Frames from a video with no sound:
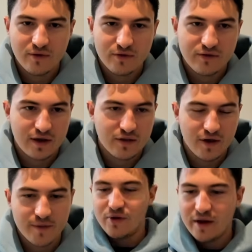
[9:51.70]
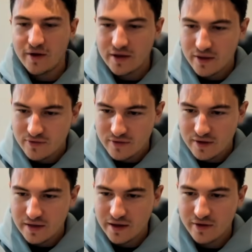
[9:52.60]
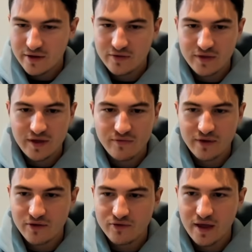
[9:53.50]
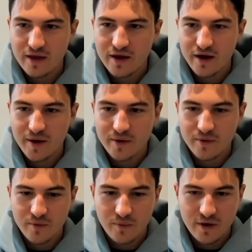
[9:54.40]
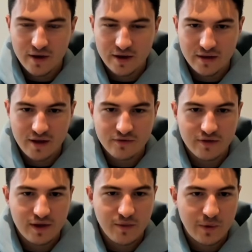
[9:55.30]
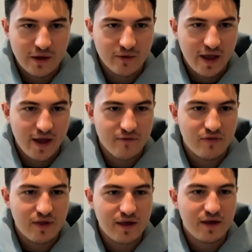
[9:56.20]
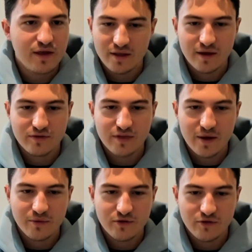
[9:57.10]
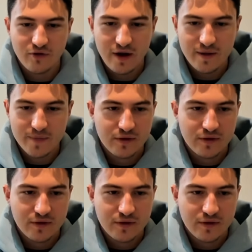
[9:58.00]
So let's take a look. So here it is. Here is the finished deck here. working nicely. We don't have the analytics thing, which is great.